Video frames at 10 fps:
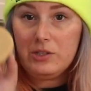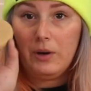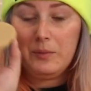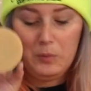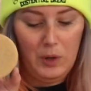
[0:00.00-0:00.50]

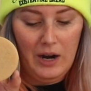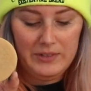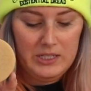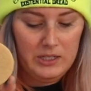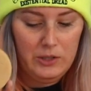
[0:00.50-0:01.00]
so we're
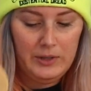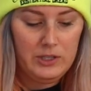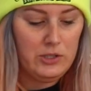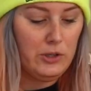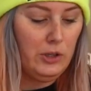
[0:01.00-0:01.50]
obviously doing
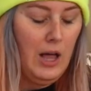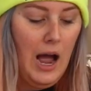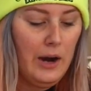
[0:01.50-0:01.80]
a circle,